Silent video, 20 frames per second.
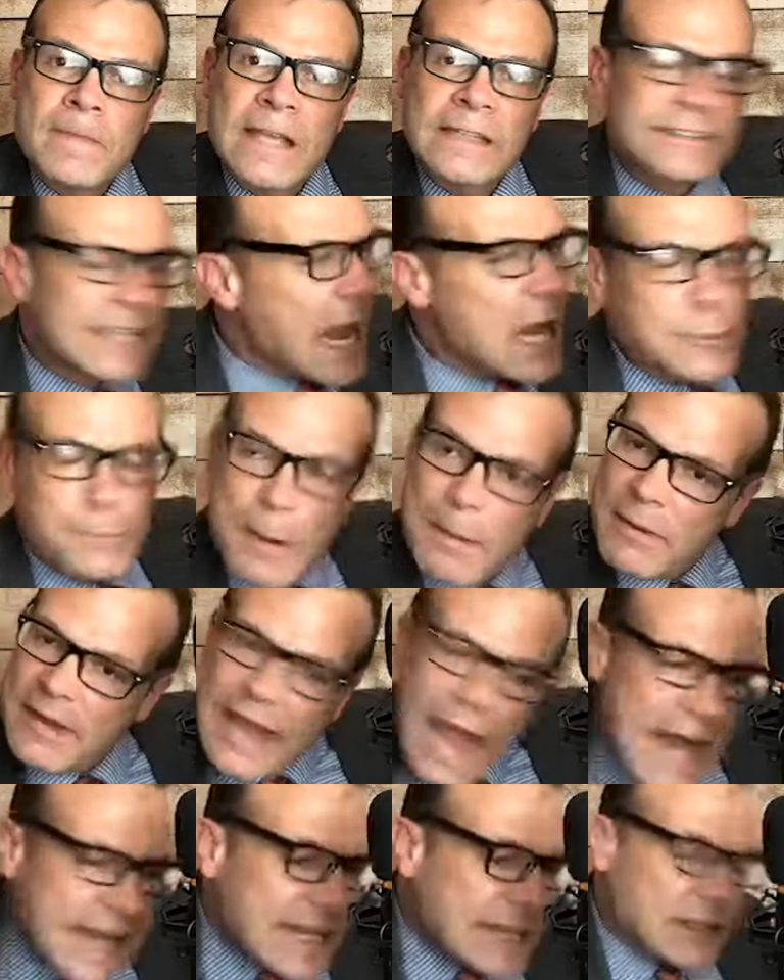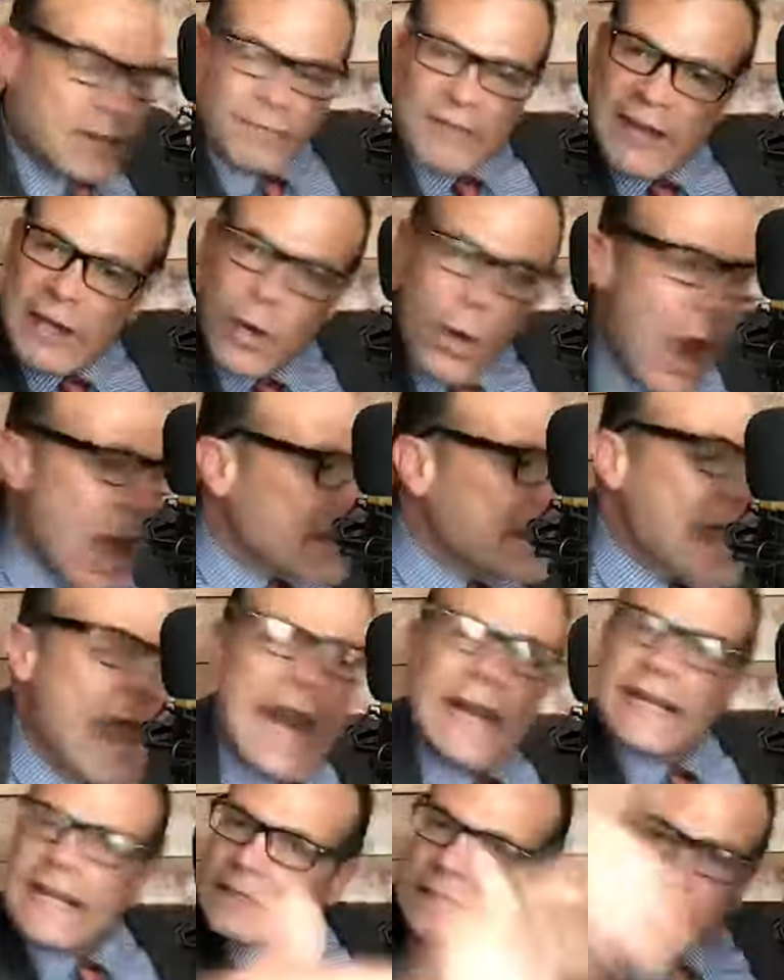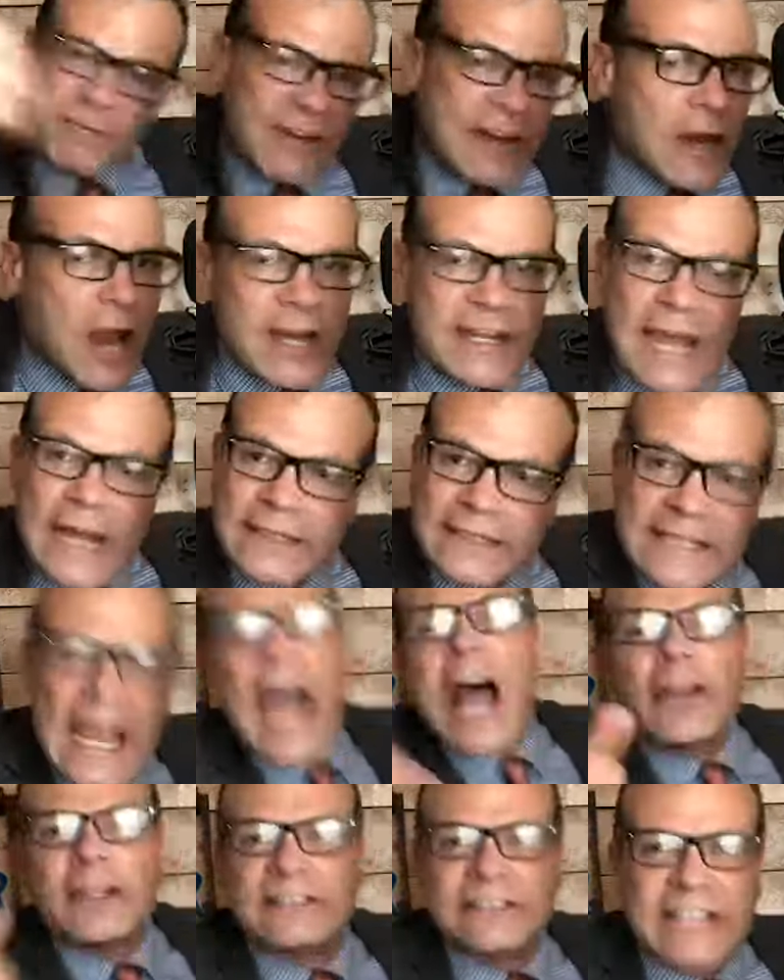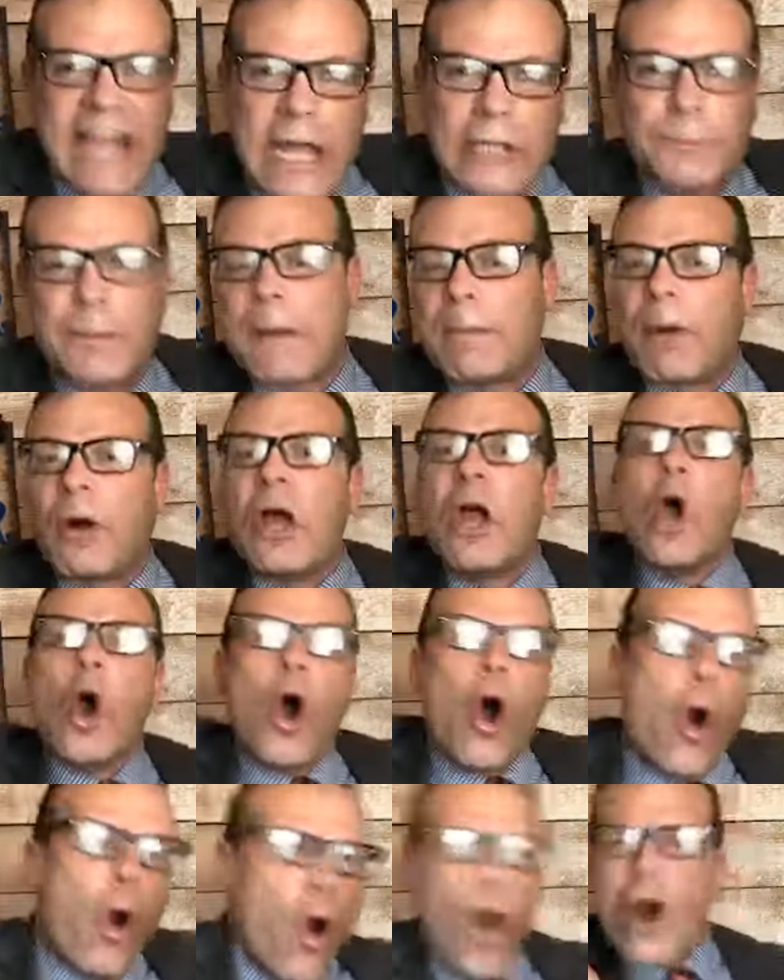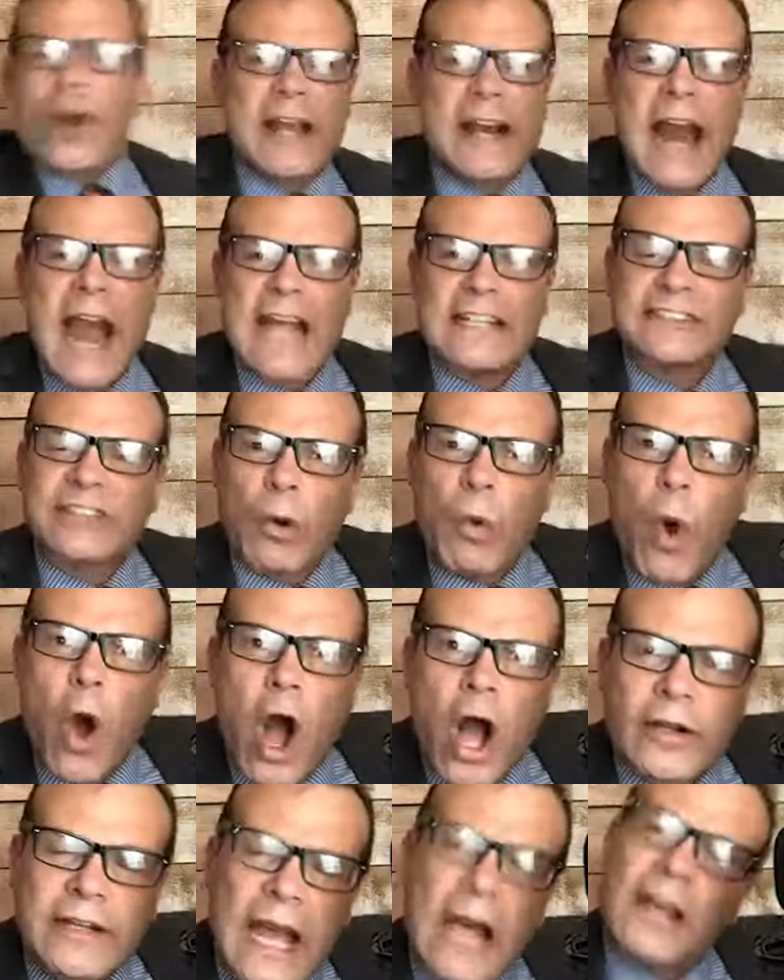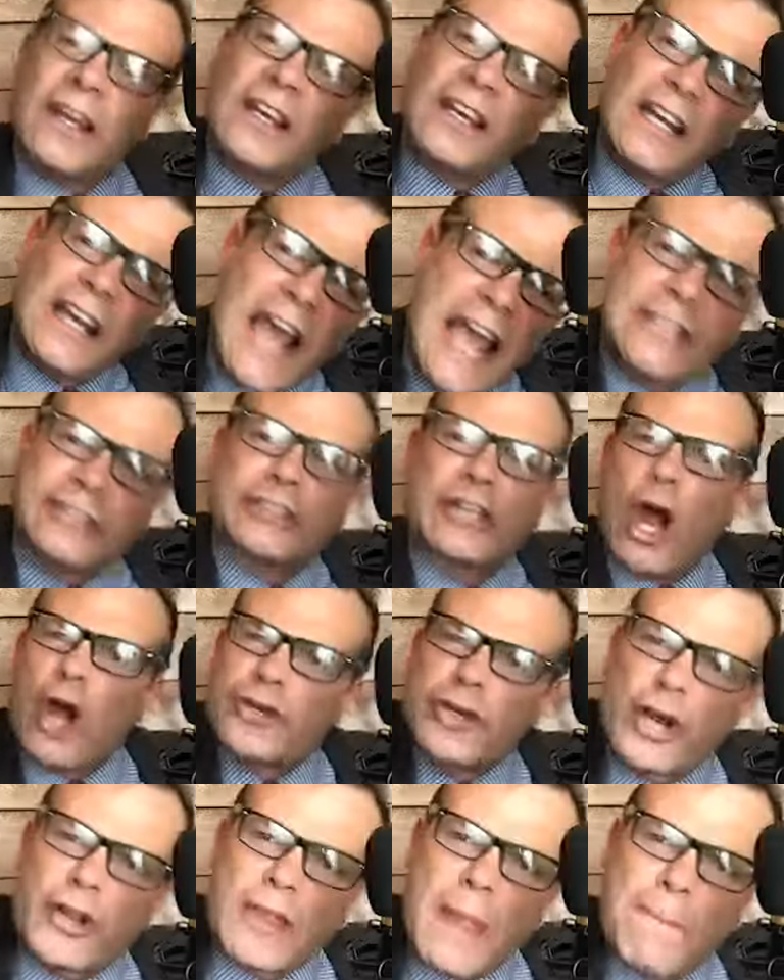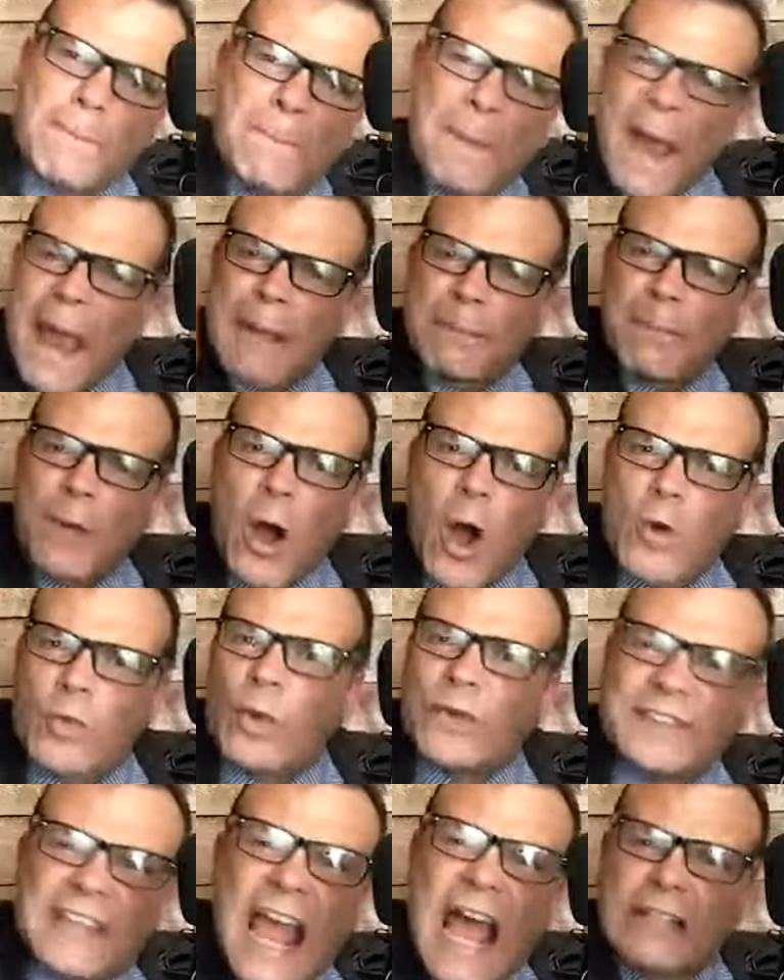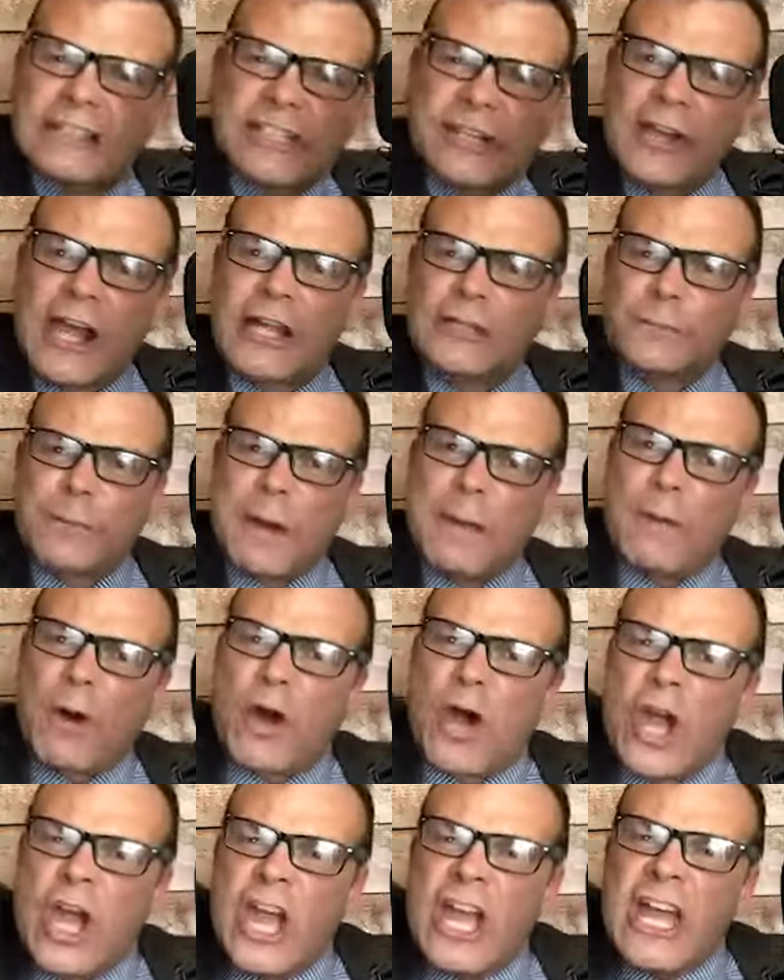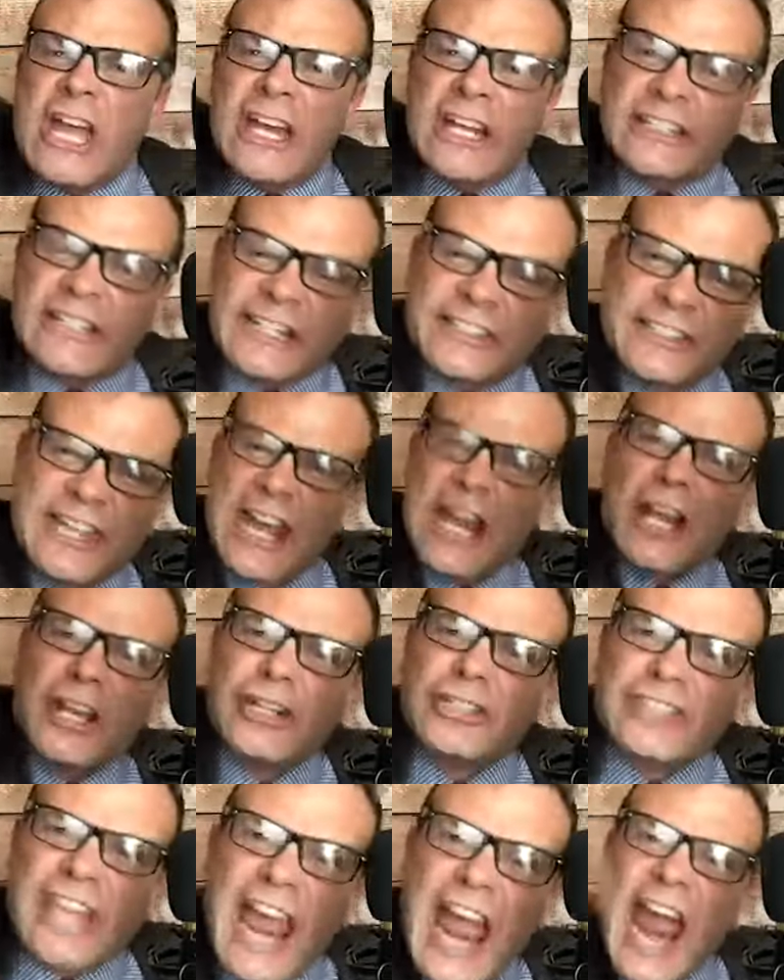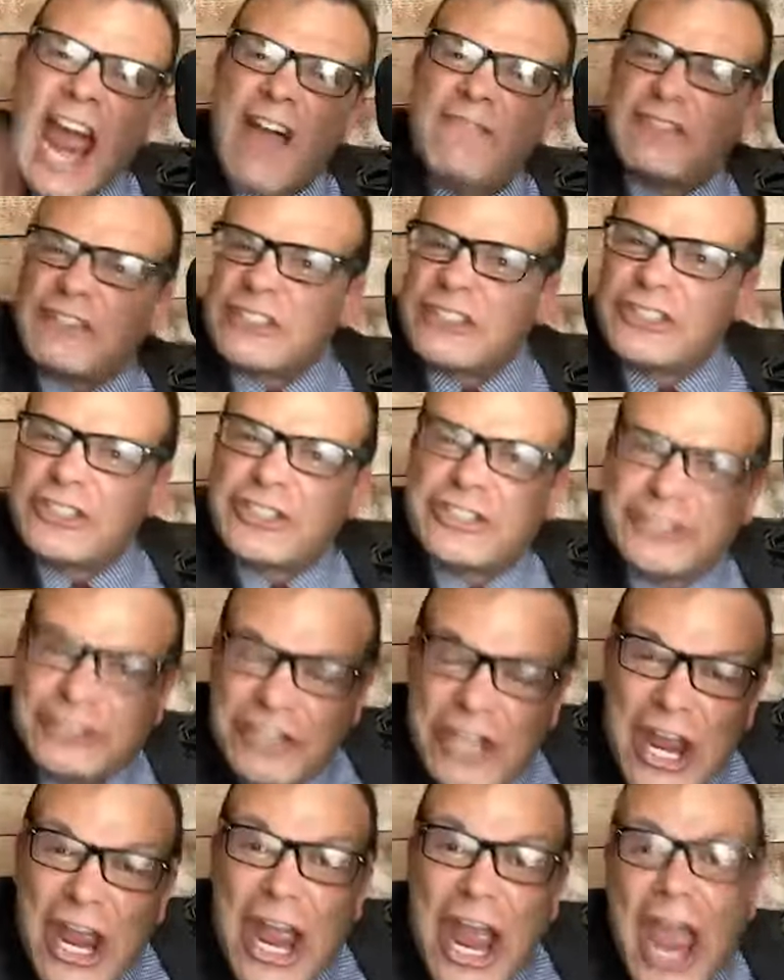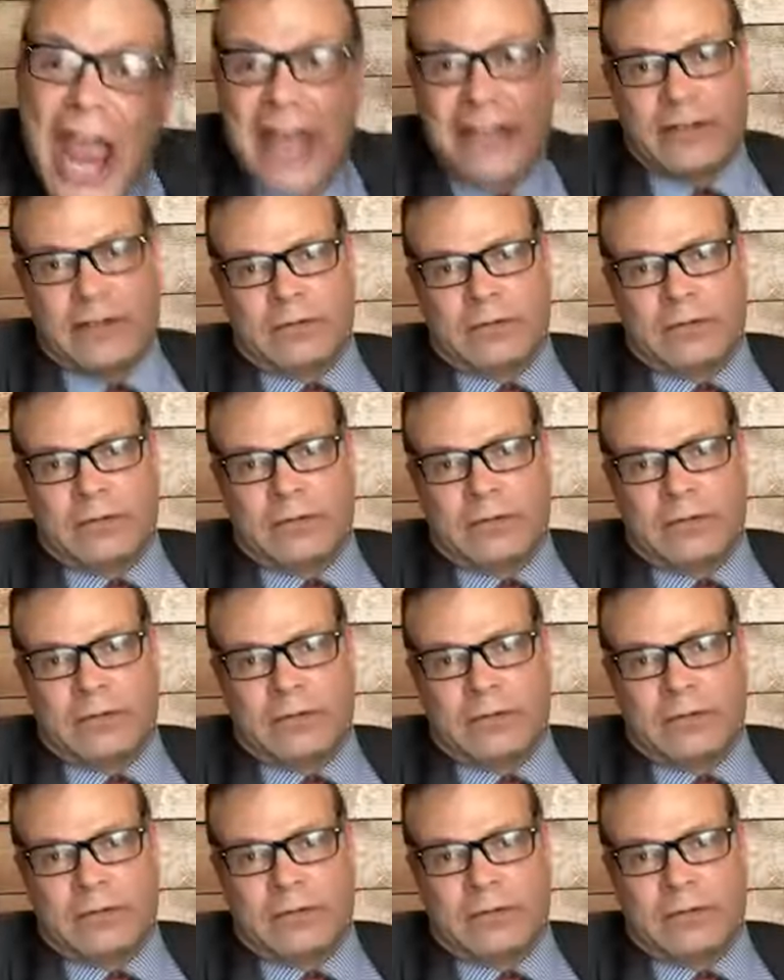Salespeople, you got to get the video out. You got to get the video out. You got to tell the salespeople. Organize the walkout. Let's go. You're the backbone. Without salespeople, the dealers have shit.